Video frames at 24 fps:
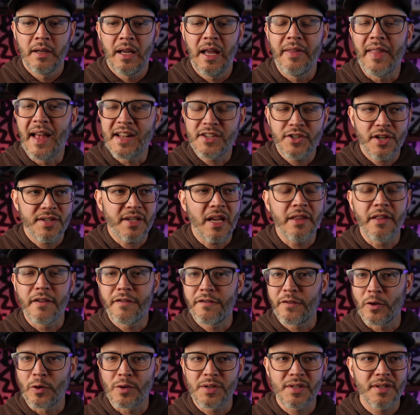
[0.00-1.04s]
And that's just in the
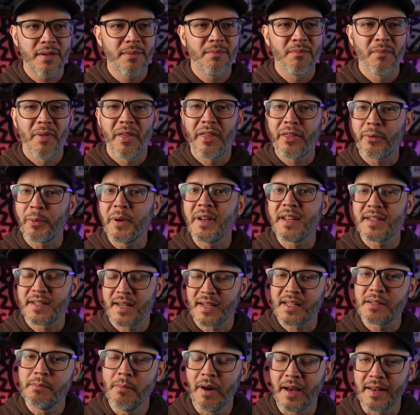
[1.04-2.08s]
first three to
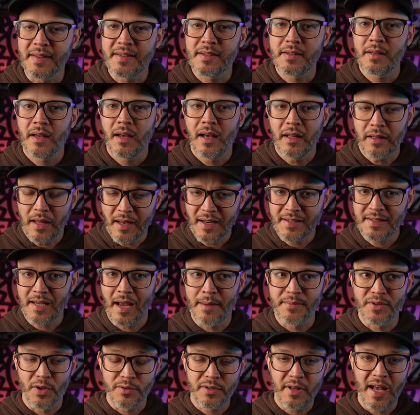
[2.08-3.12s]
six months. A lot of
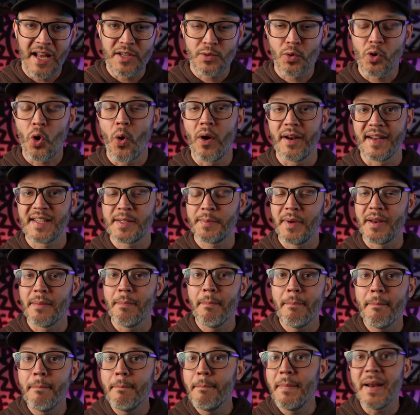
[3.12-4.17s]
times those clients will go on to
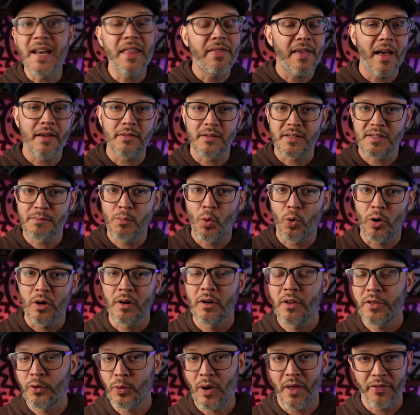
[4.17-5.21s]
spend many thousands
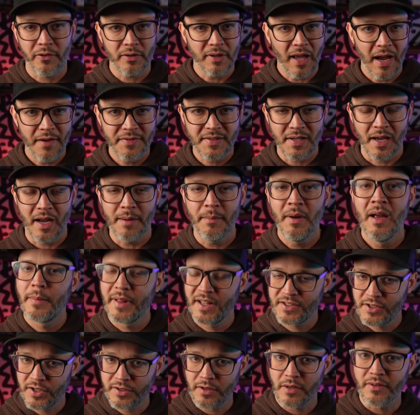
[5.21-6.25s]
more throughout their lifetime. But
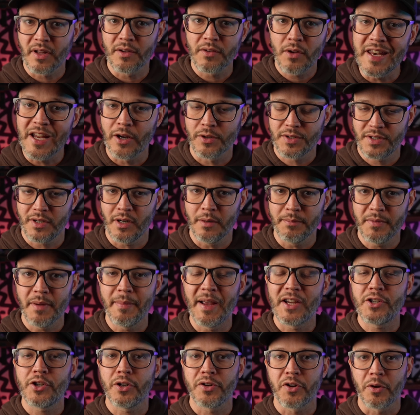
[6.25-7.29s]
that's just on the near term to
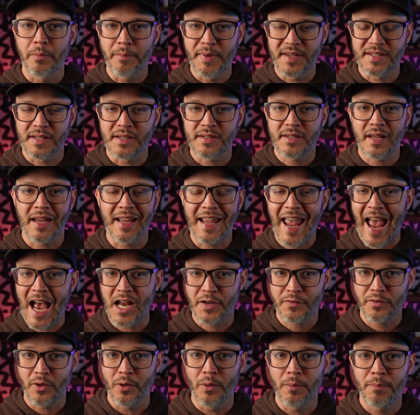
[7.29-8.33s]
make sure your business and cash
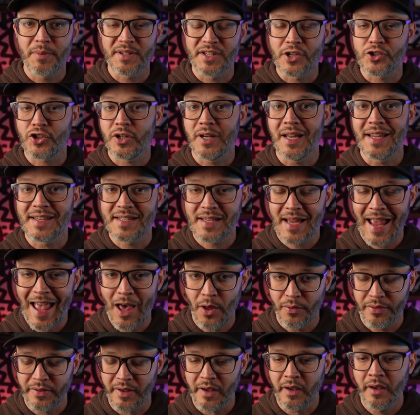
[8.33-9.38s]
flow position is
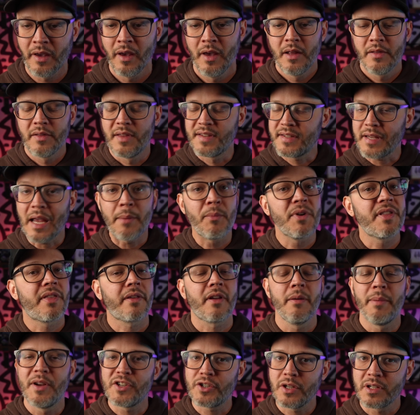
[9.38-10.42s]
healthy. The same with
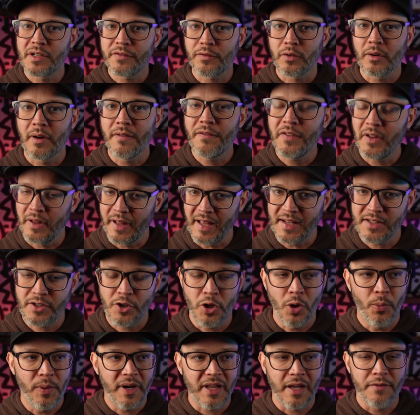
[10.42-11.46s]
commissions for affiliates.
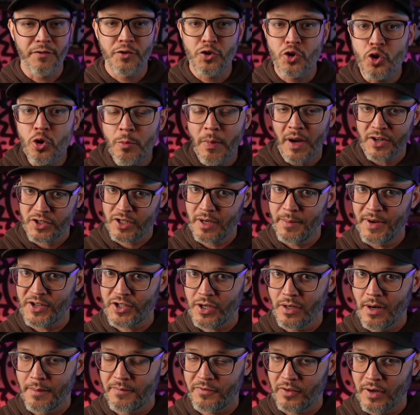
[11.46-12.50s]
You don't want to give too much
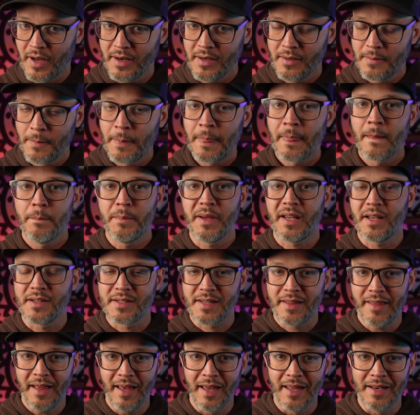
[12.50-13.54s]
commission up front
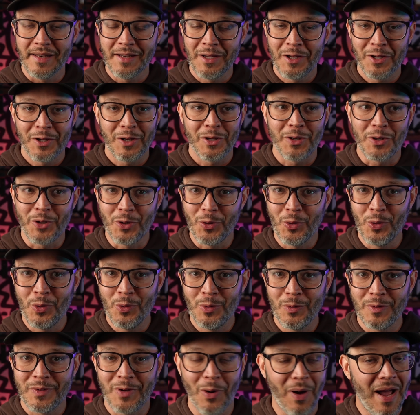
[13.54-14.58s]
because then
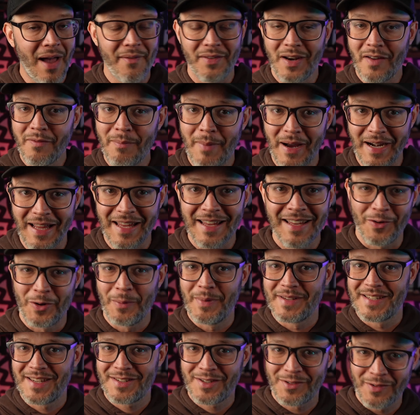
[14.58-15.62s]
you don't have enough money for your
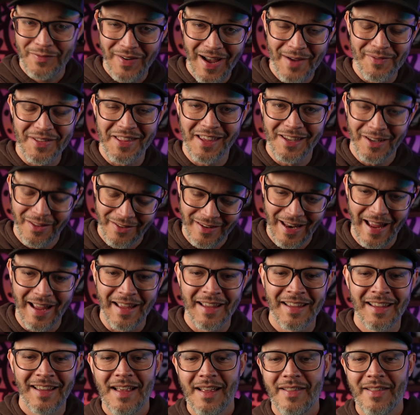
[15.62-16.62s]
business to survive at the end of the day.